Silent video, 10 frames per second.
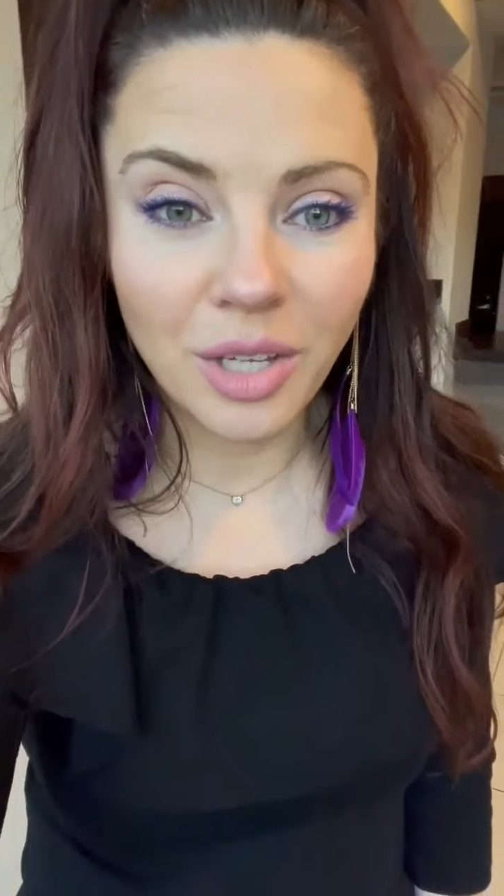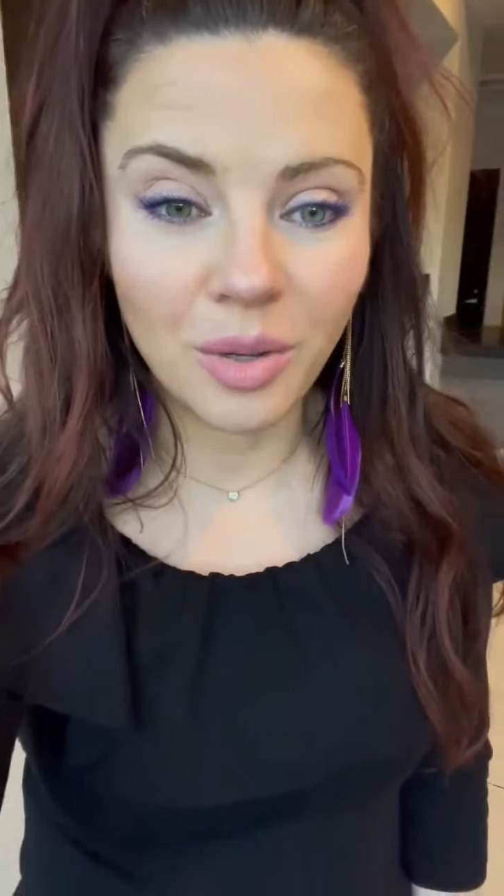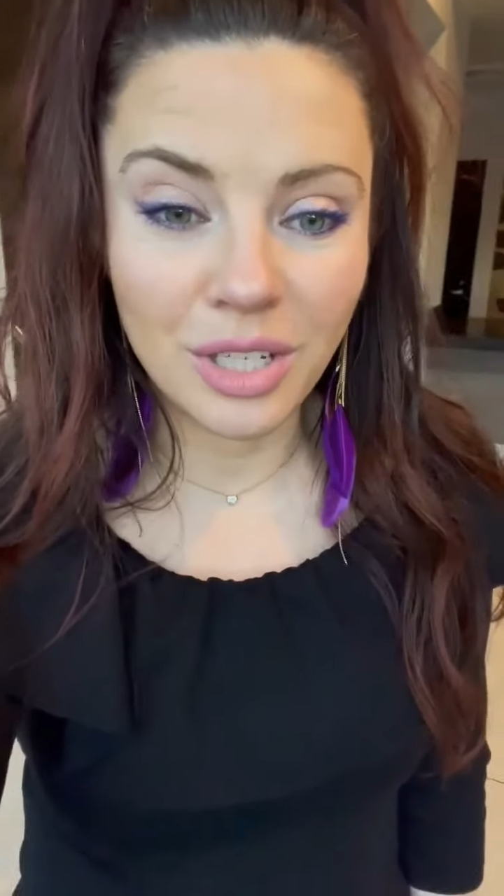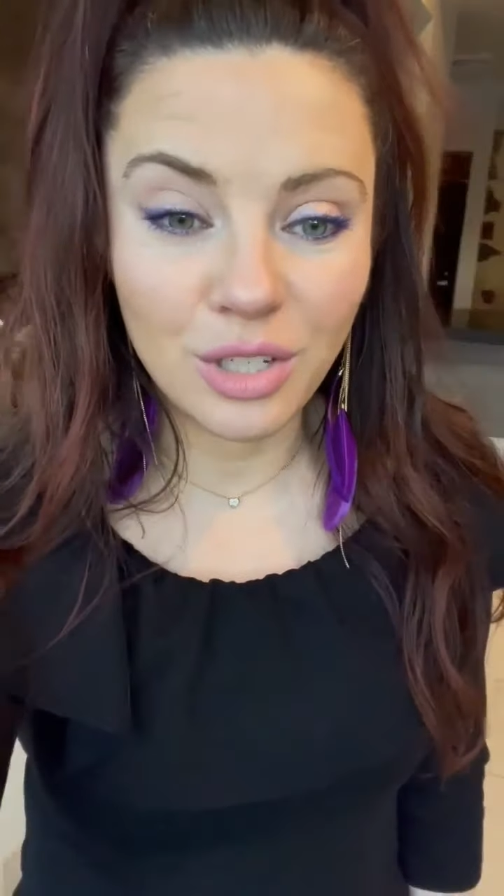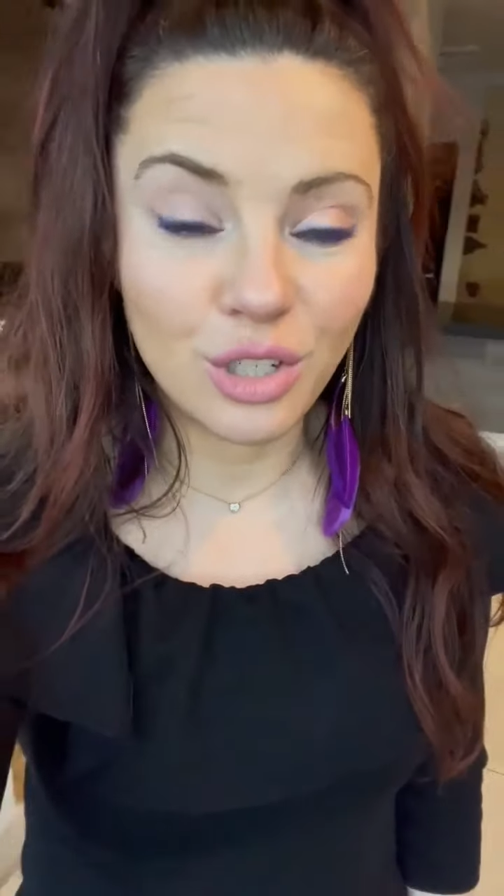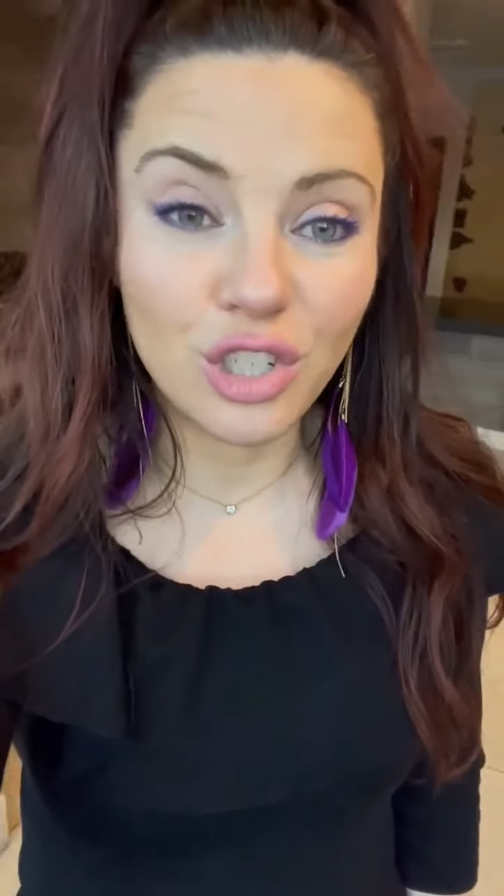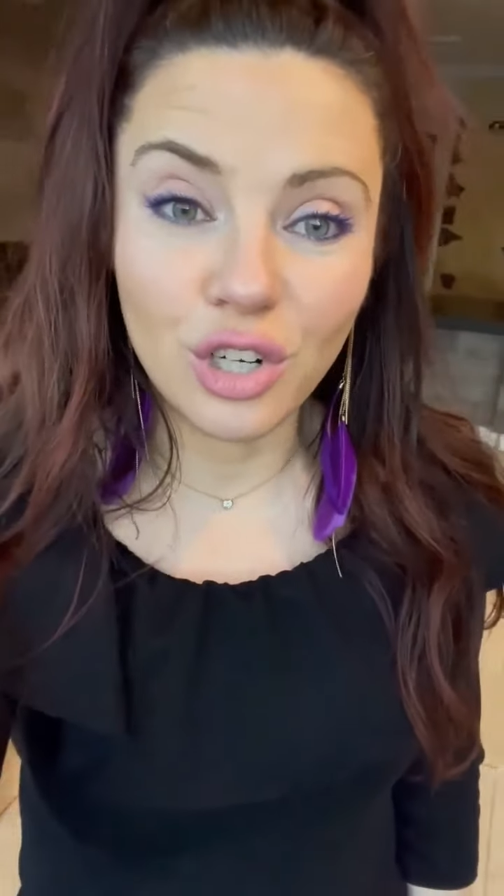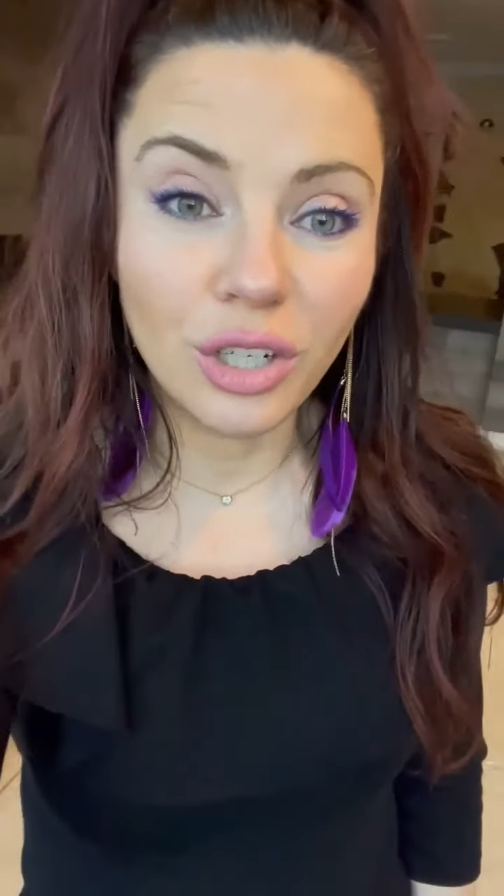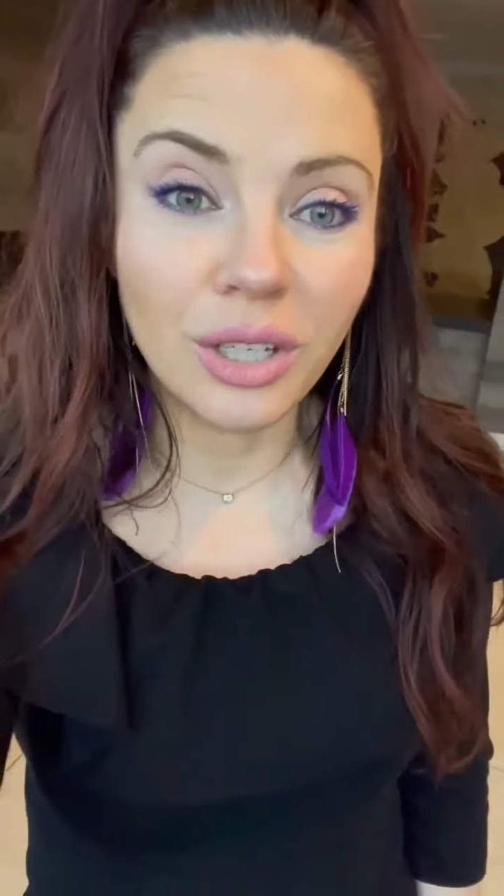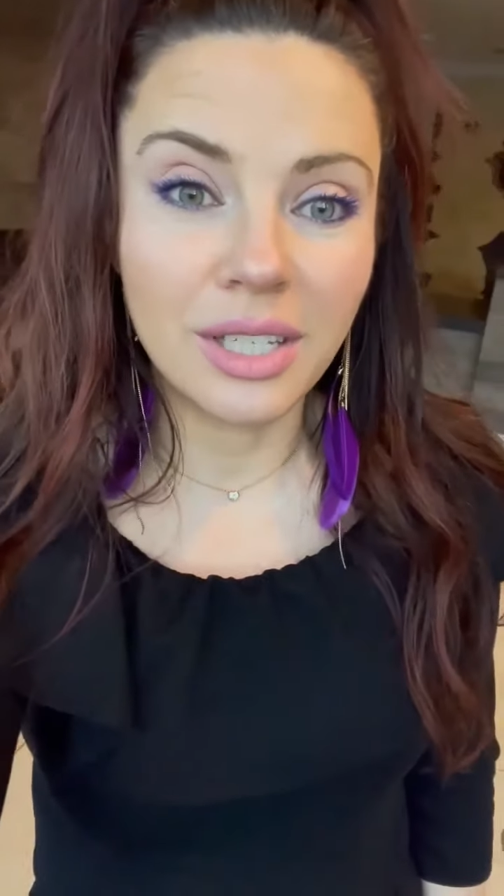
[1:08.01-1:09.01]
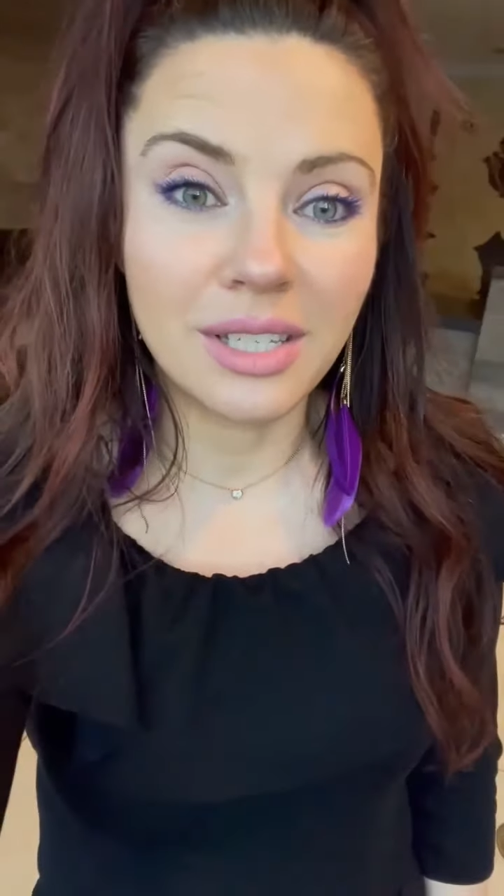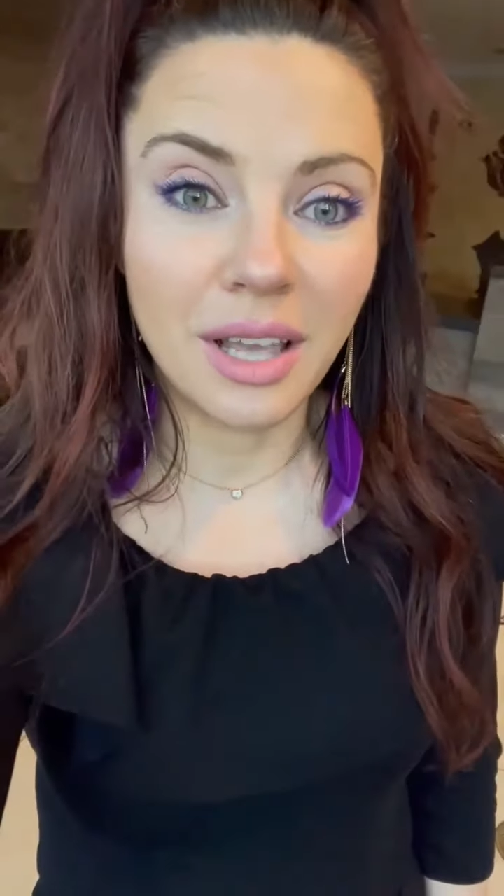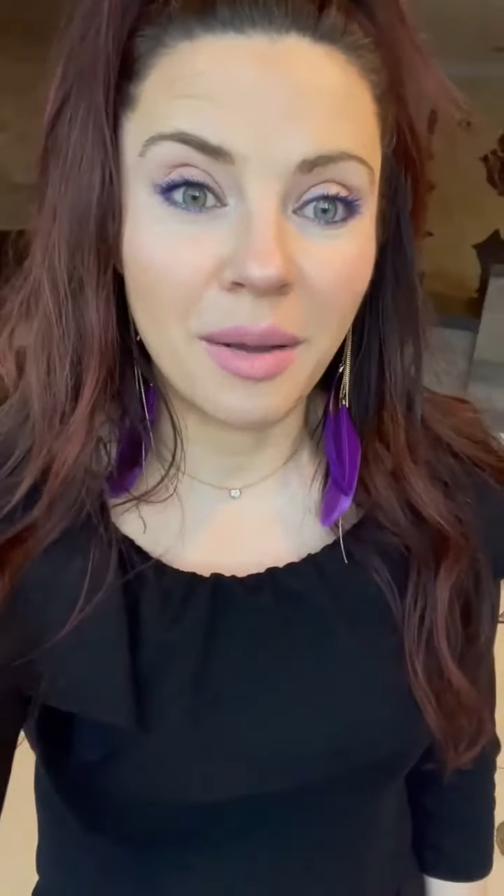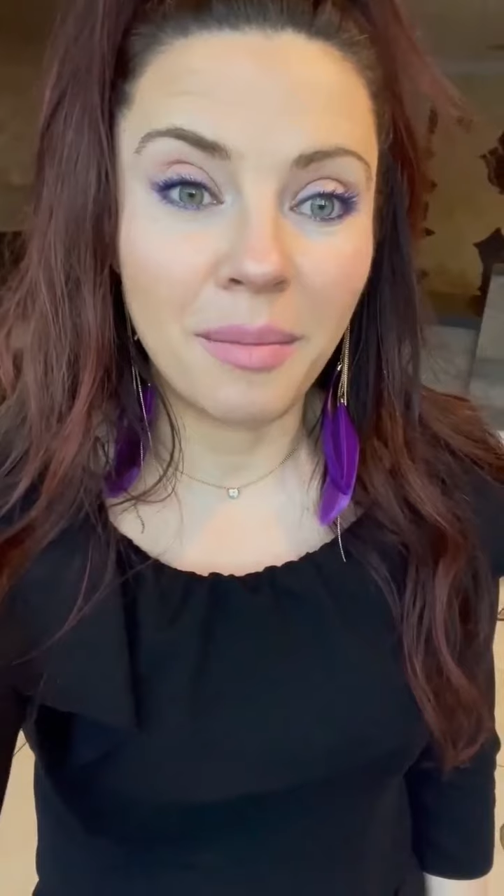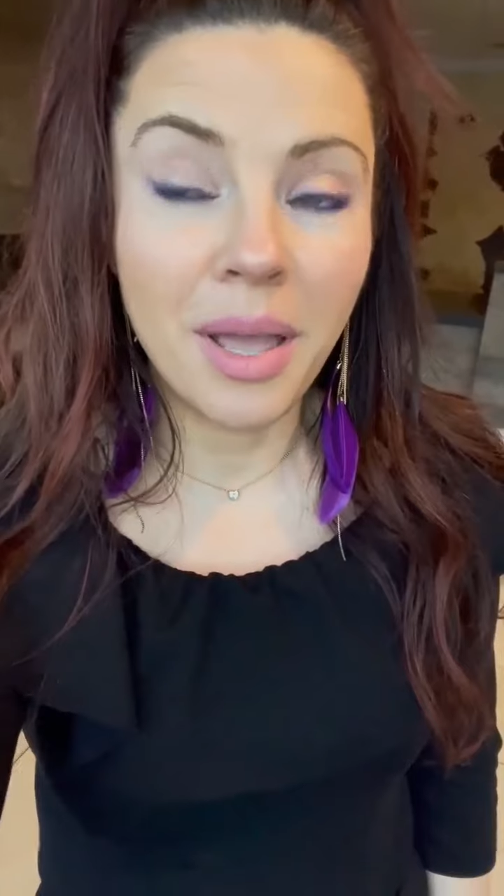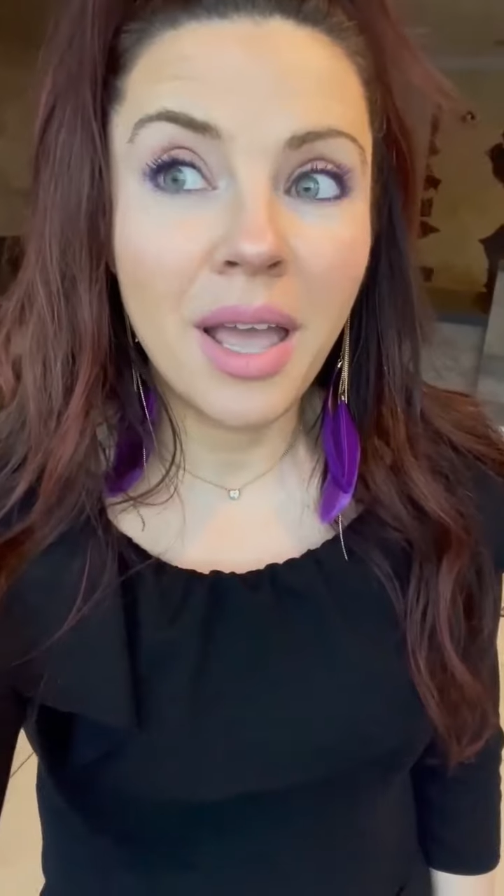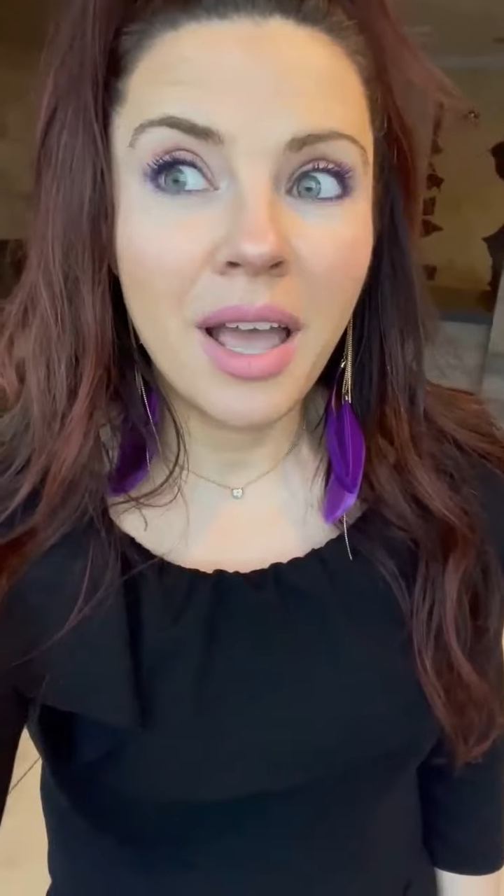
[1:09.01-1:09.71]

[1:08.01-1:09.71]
you into journalism?